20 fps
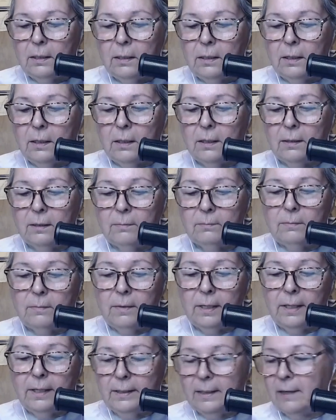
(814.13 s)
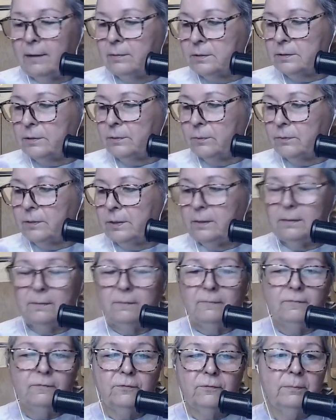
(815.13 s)
And now it's only
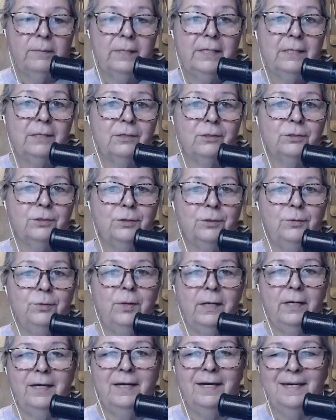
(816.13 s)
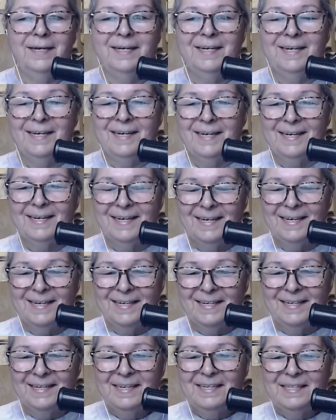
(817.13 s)
for a minute or two
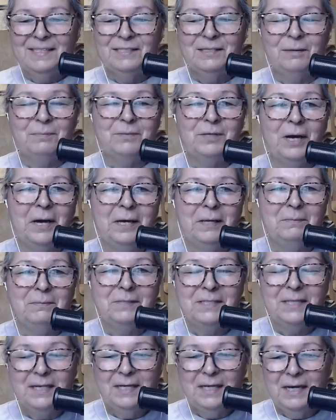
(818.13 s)
sometimes.